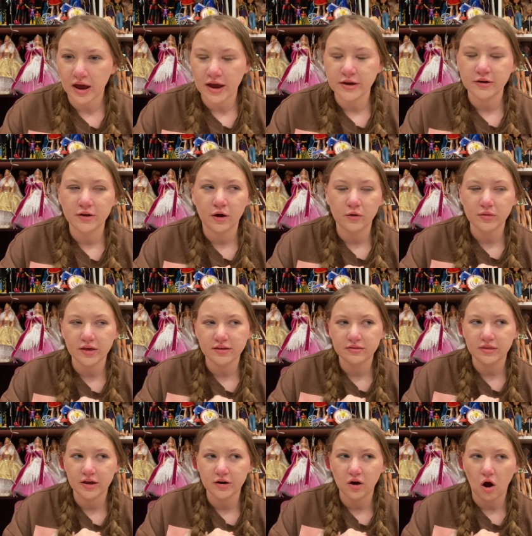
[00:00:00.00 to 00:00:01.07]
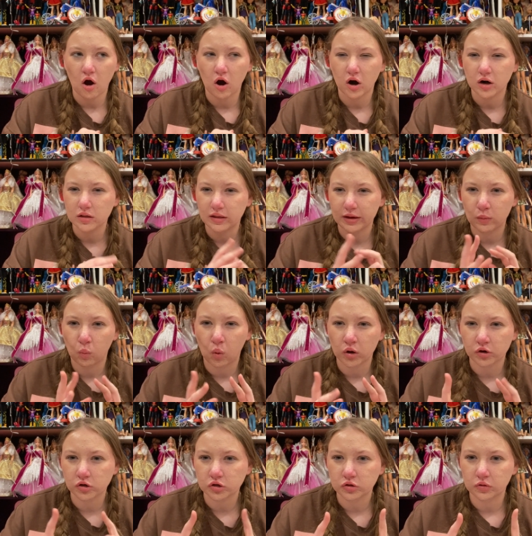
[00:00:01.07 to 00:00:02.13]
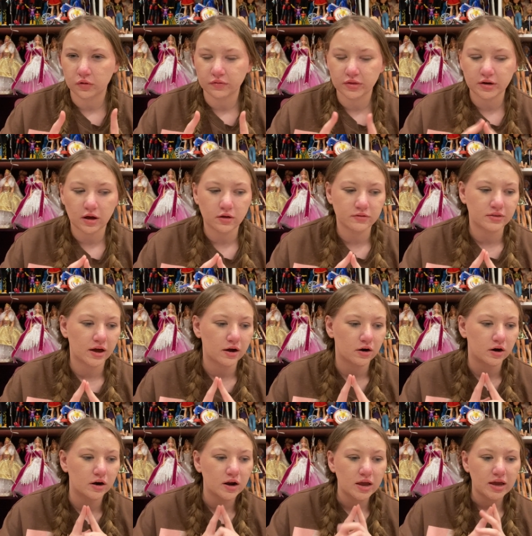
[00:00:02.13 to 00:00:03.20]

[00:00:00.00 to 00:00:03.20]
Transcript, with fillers: I know that there are like one or two of the dolls that are